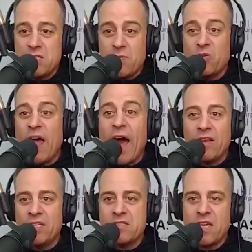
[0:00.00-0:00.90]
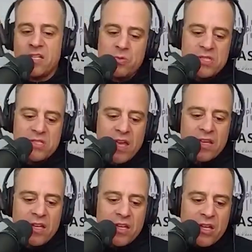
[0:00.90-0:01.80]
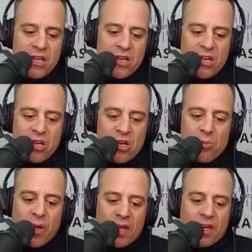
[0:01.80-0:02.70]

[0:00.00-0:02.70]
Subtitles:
these modalities, I guess you would say. But